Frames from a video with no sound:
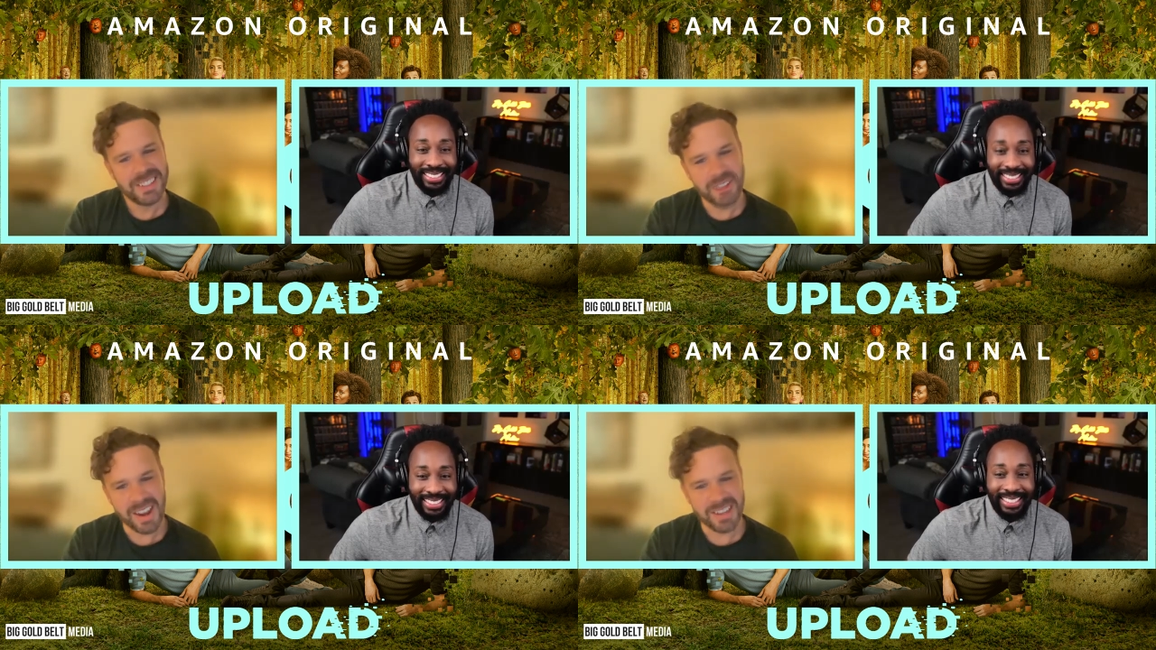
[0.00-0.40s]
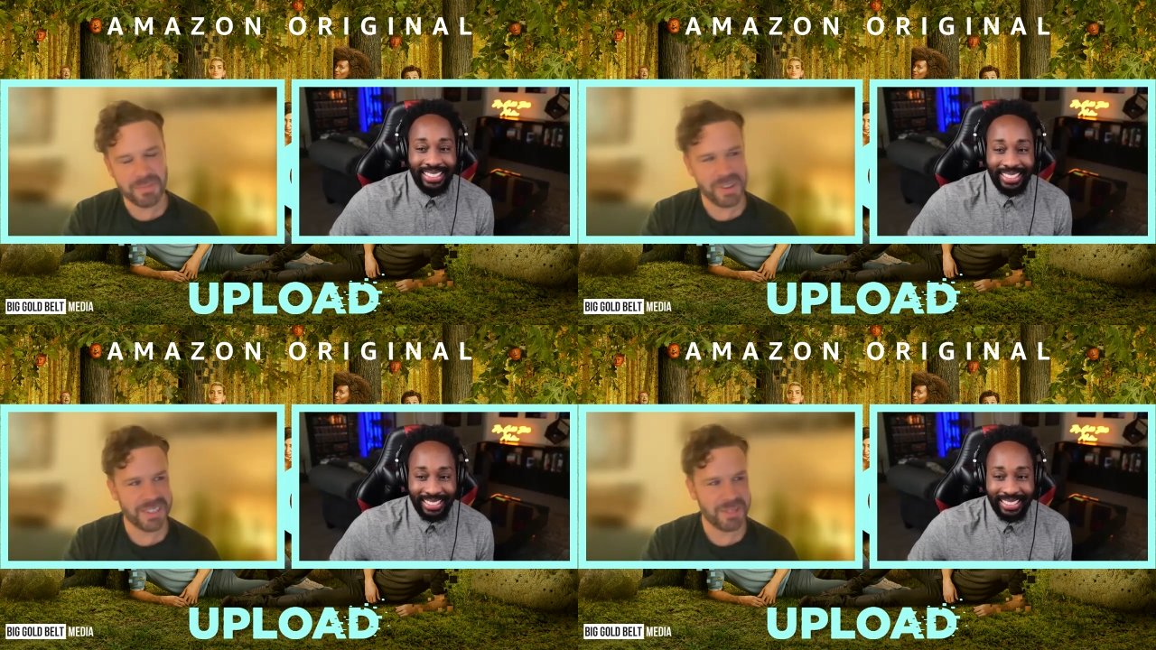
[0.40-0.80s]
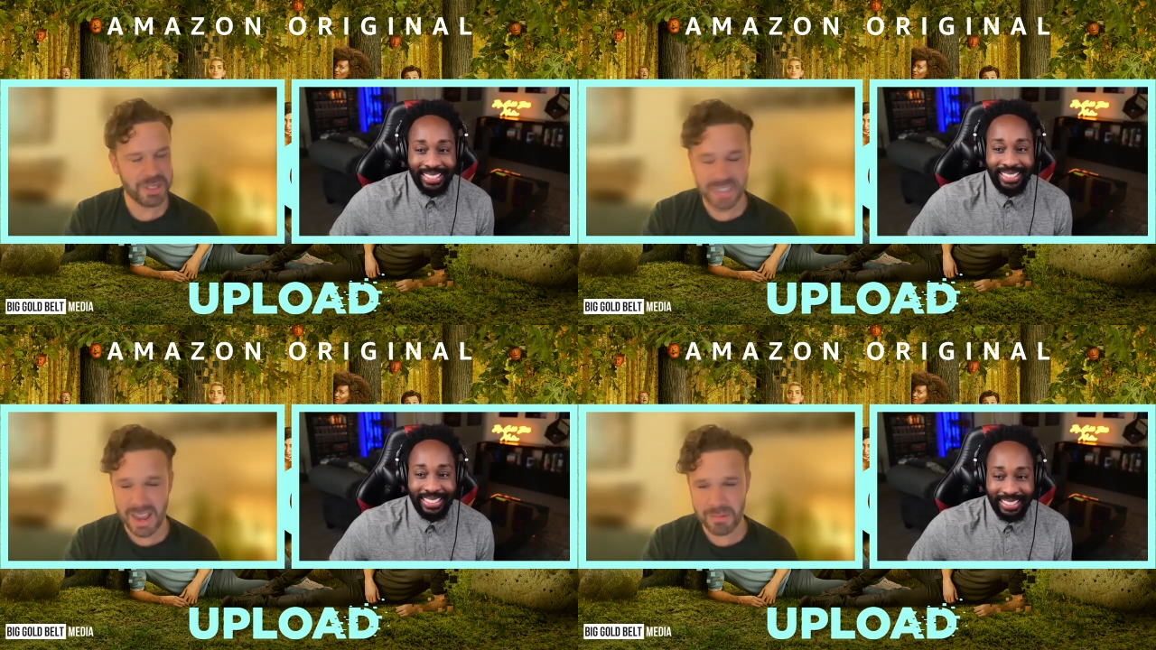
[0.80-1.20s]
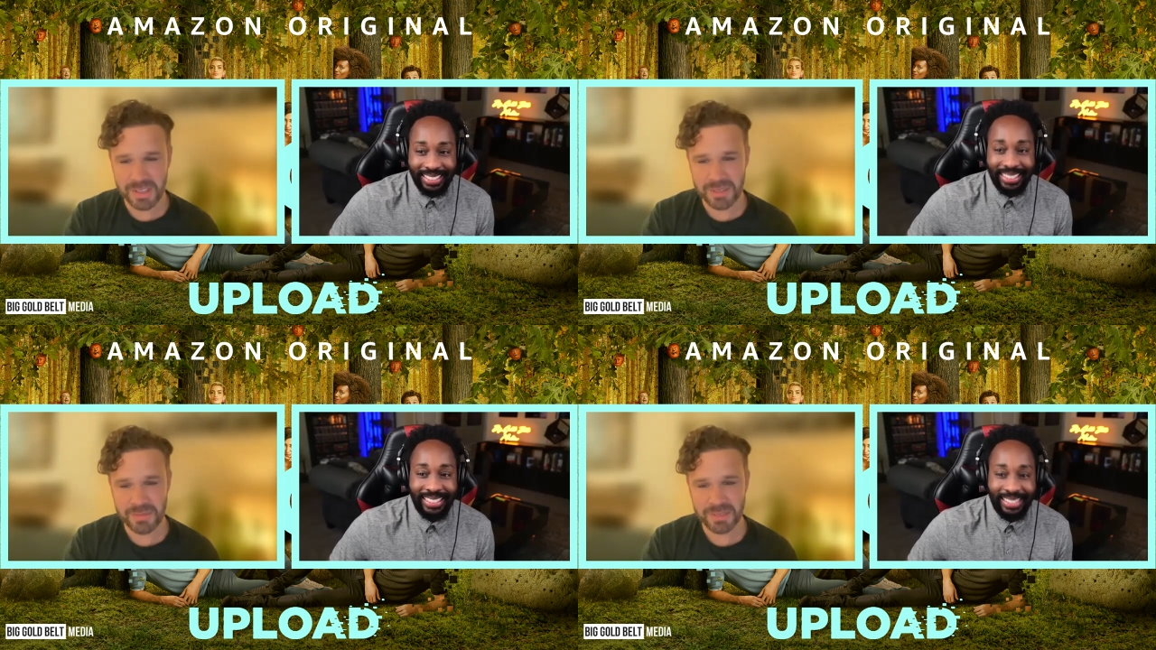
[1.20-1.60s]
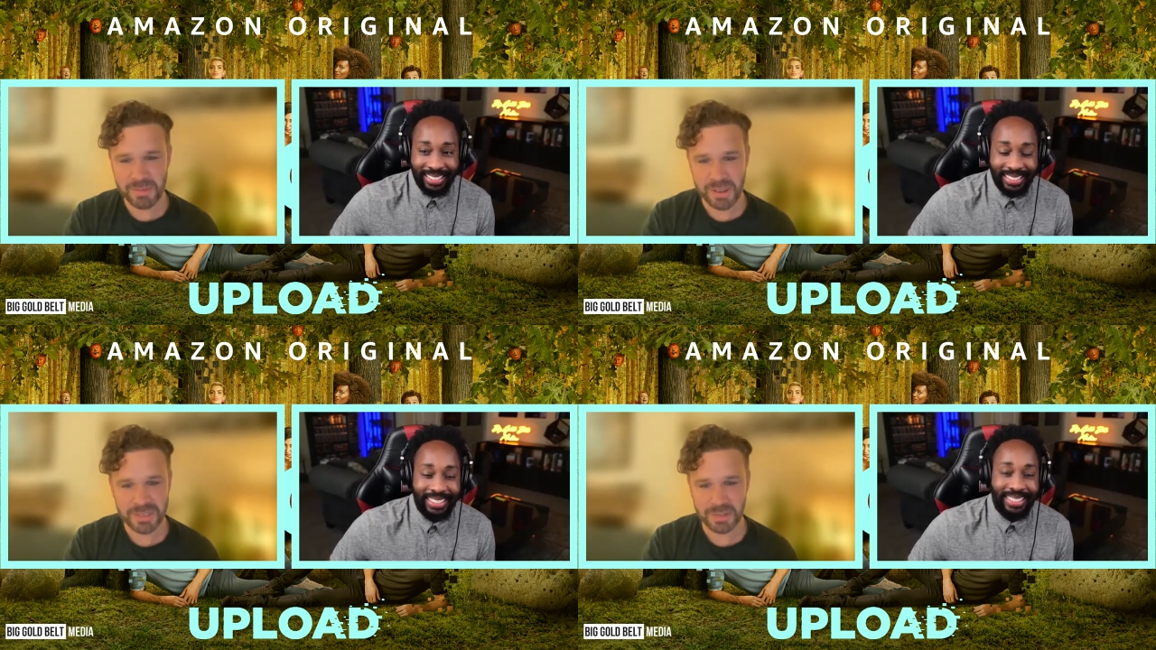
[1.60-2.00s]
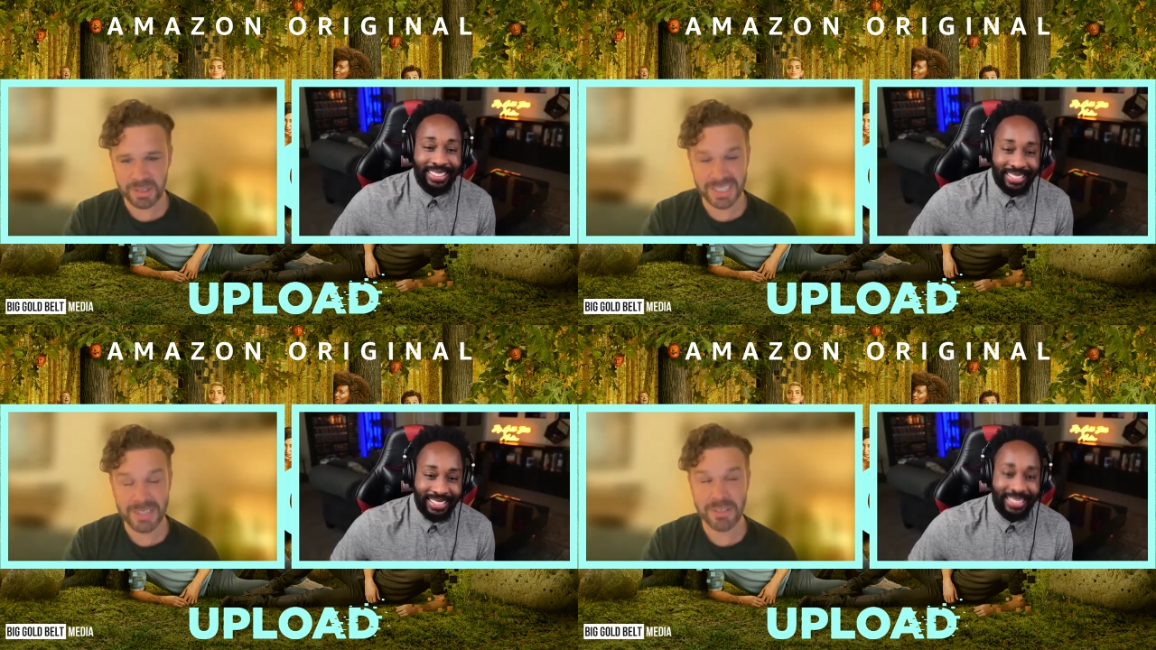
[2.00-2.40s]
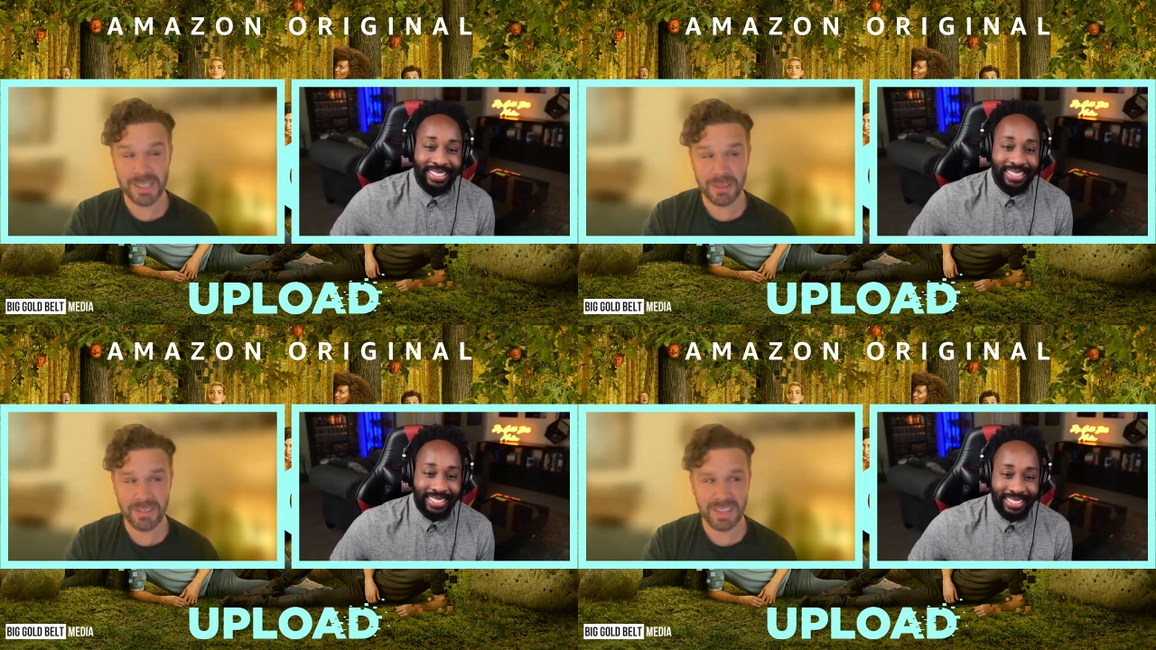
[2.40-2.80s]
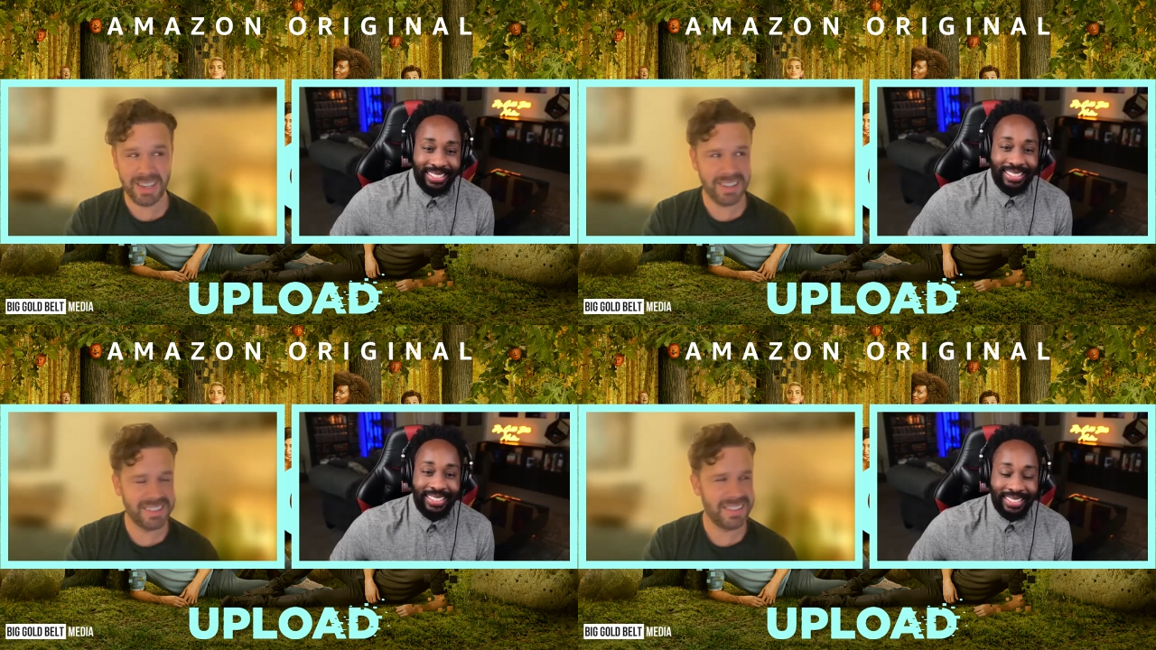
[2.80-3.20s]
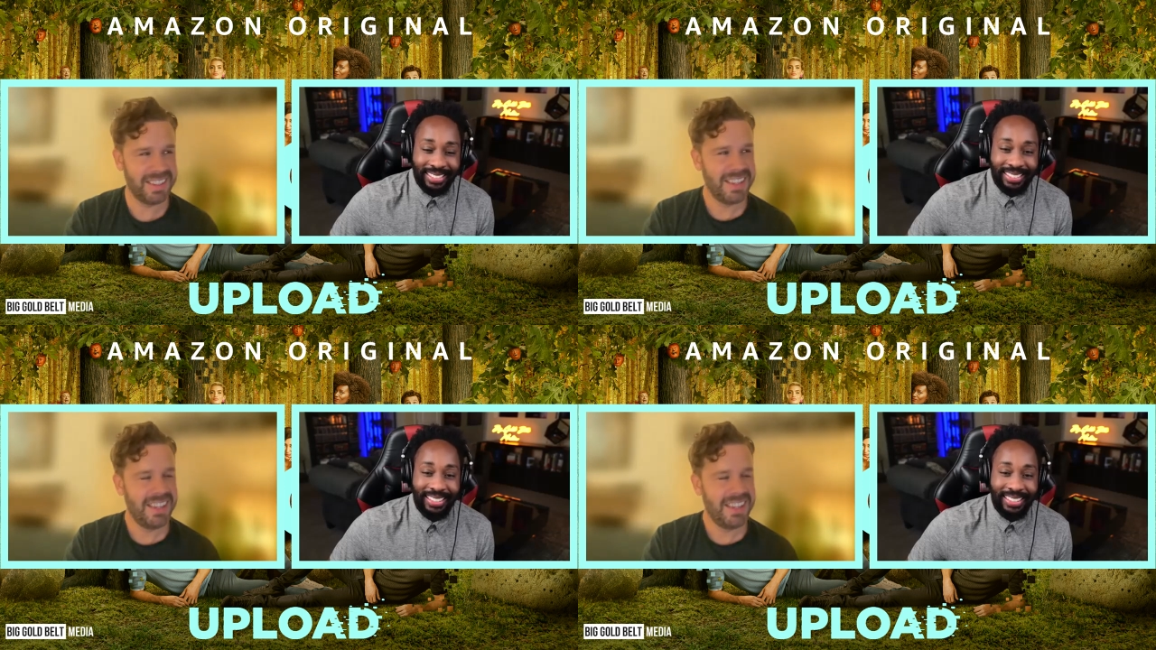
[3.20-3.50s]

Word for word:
Speaker 1: try and spend as much time with him as possible because he was lovely and